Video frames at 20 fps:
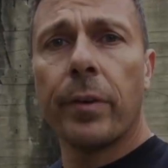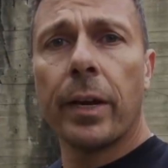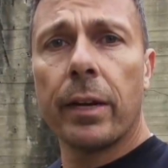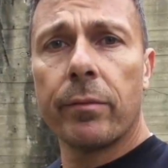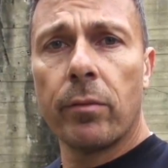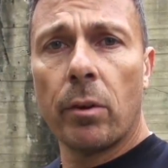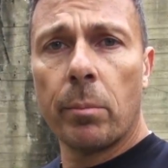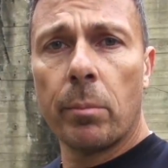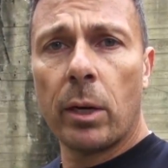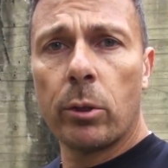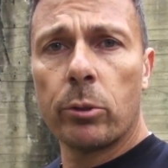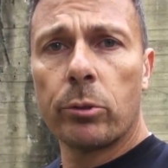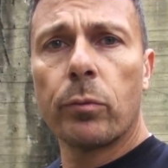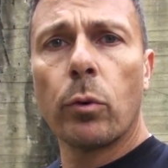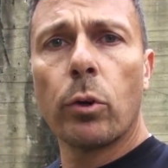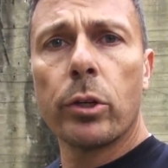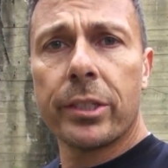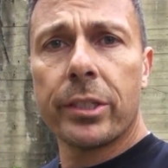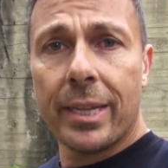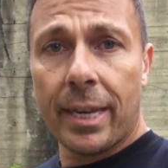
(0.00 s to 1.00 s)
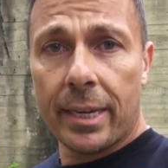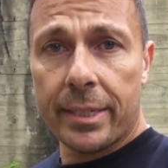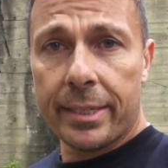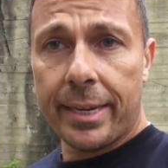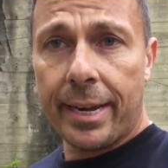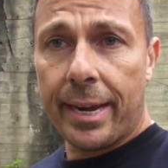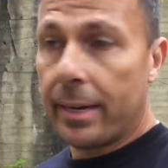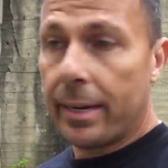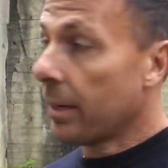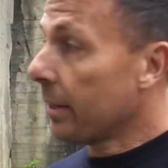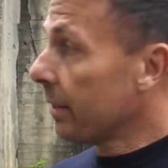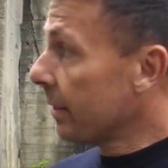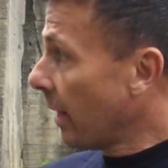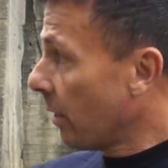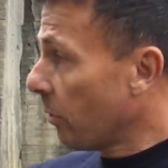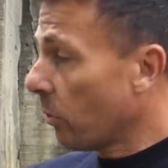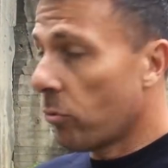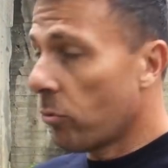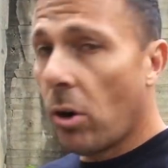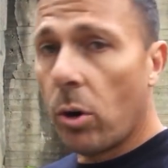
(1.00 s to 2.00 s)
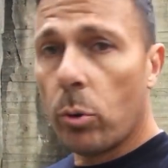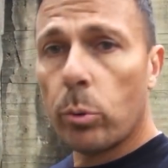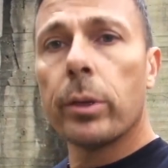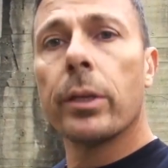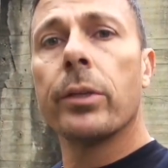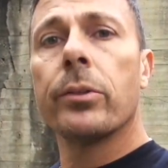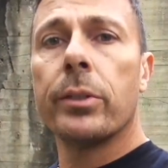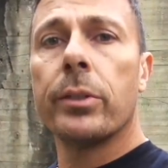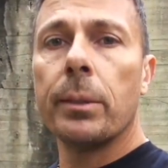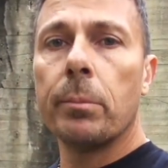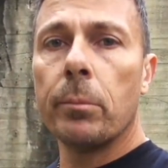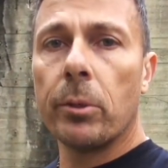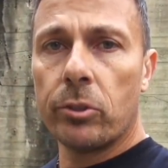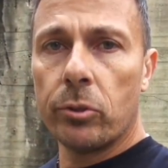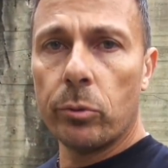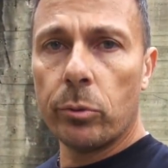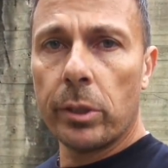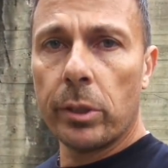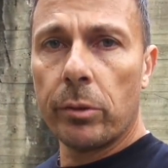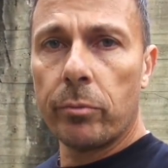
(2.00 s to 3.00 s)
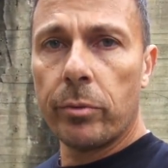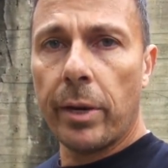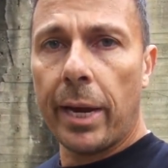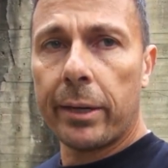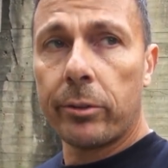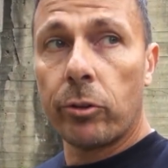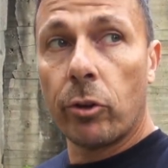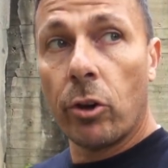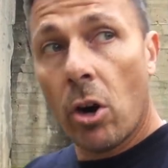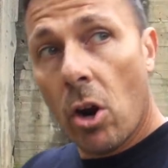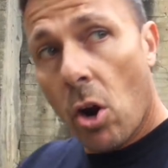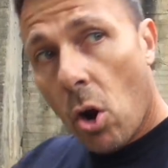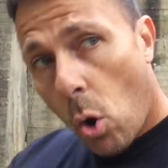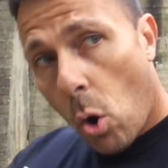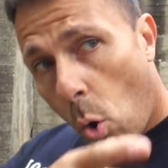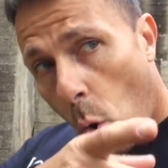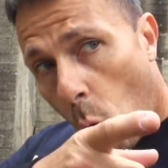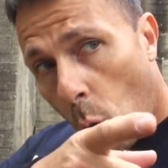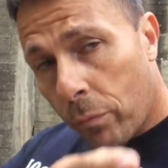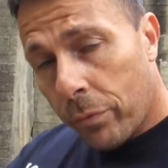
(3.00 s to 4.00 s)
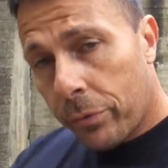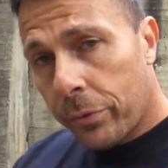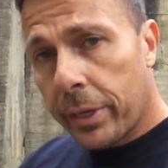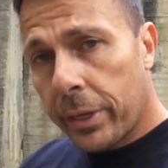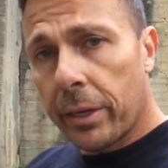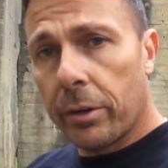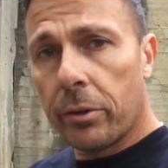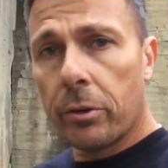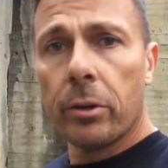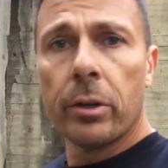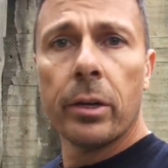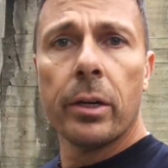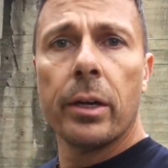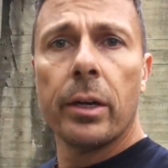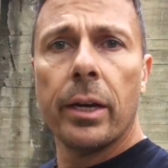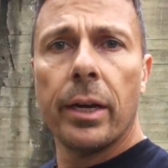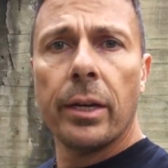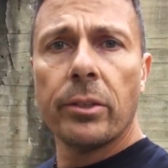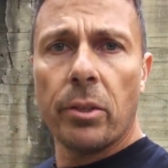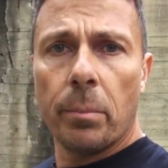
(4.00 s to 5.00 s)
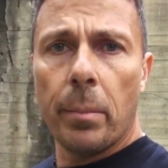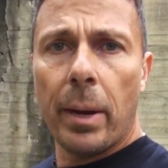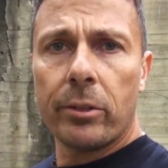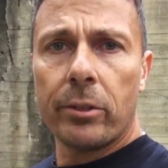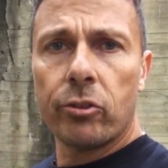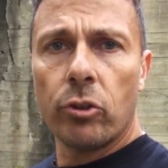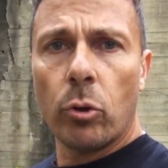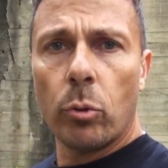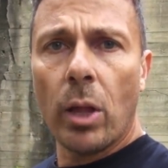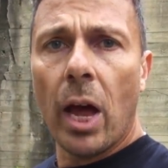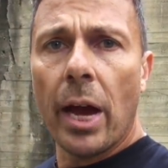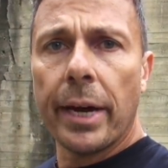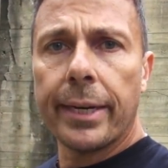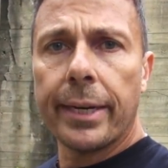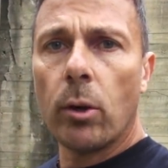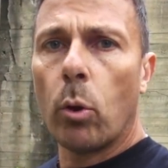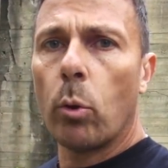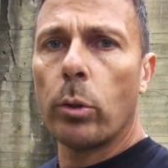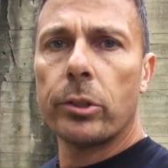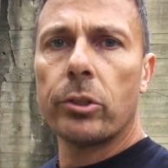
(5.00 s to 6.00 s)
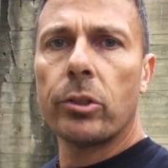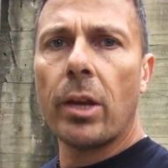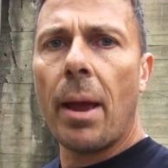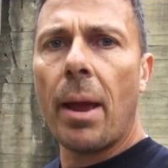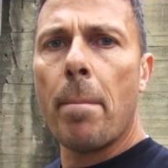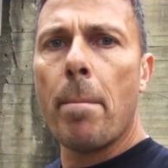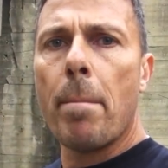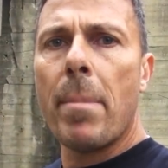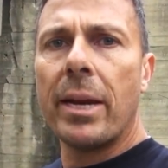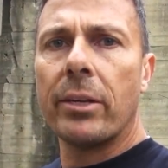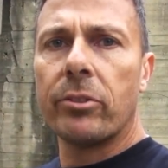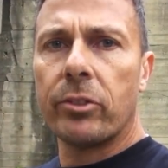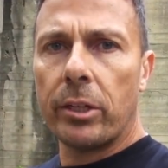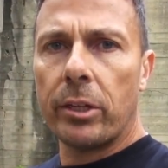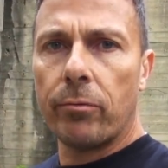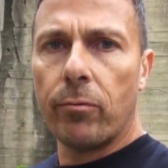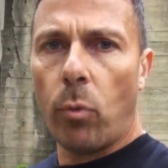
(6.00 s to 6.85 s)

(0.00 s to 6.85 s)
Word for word: Werner von Braun's first test stand. Down the road is Diebmann's nuclear reactor. Over there is the Maginot Line and all its amazing